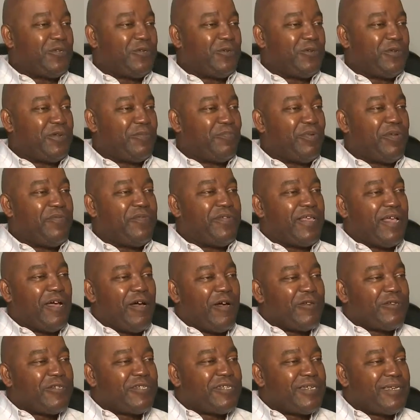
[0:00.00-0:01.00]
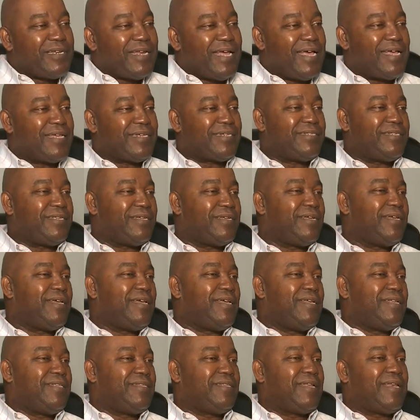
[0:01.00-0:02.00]
to the Privy Council as the
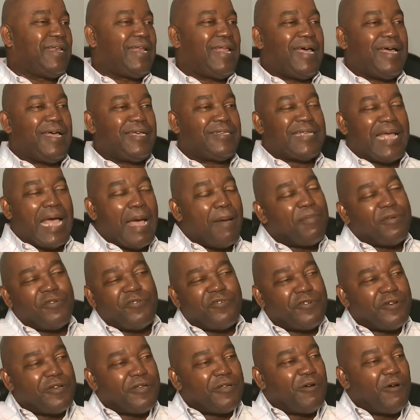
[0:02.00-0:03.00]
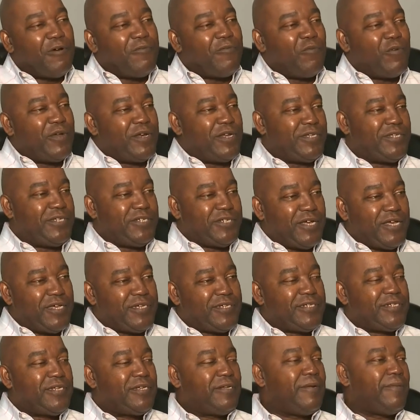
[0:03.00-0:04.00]
last arbiter of what is
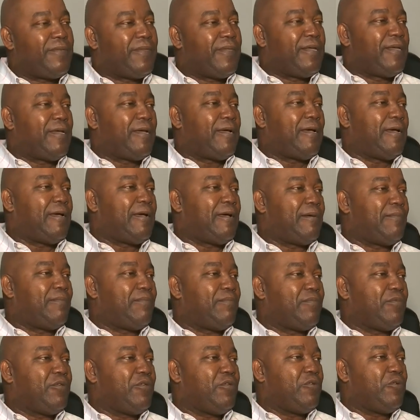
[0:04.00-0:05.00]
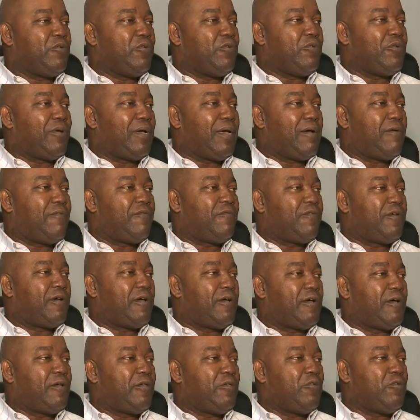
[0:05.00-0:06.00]
just.
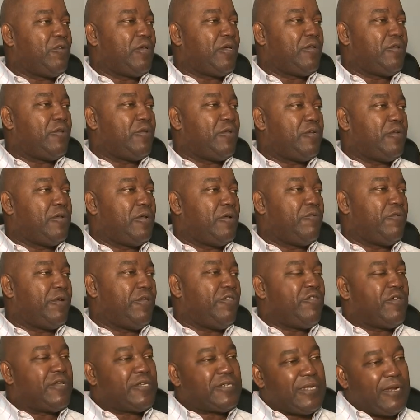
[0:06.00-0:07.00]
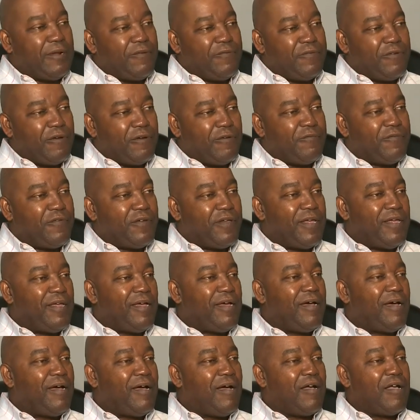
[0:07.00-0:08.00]
You could rid yourself of
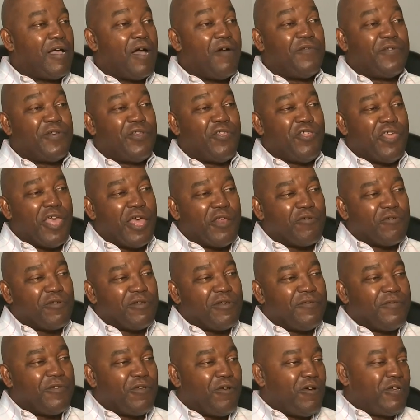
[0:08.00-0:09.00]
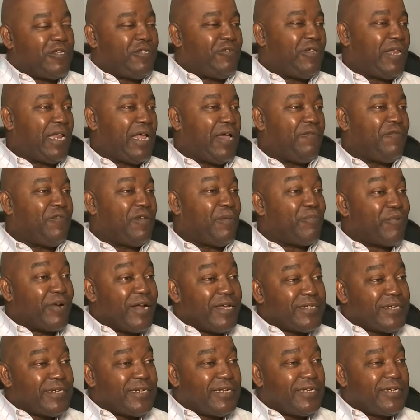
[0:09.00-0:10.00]
a governor general. Of course, you could have your
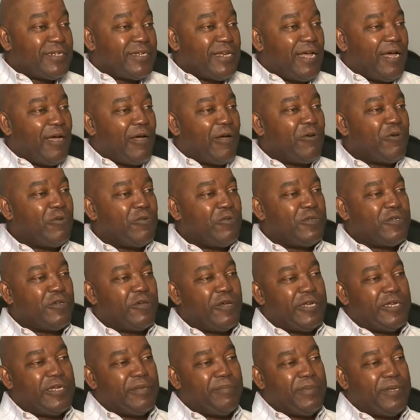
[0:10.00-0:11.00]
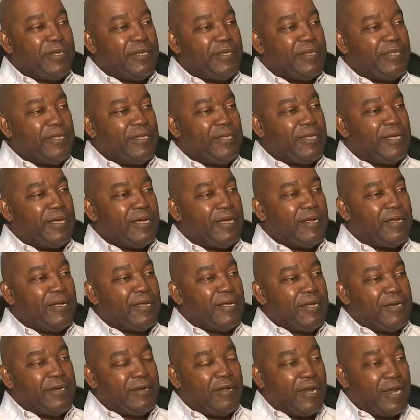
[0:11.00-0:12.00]
president now, who's going to be the
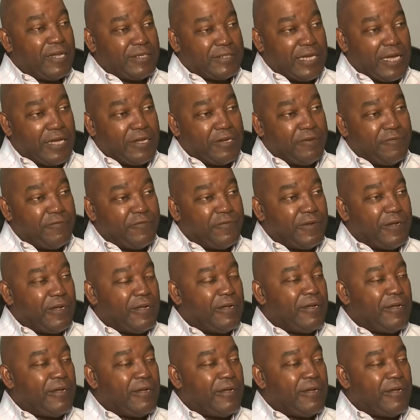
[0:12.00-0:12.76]
non-executive